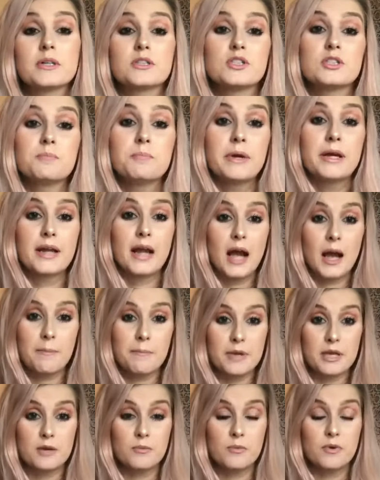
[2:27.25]
It's just being
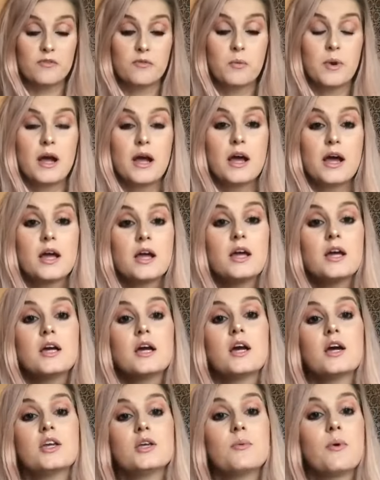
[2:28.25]
happy with where
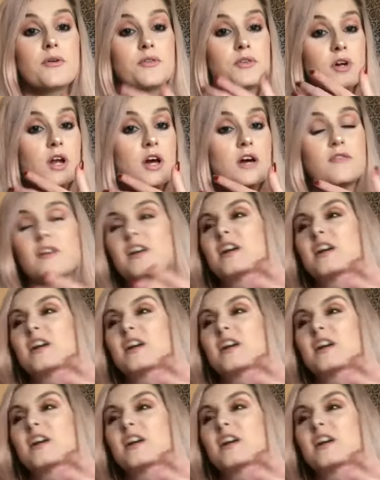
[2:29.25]
you are in your life.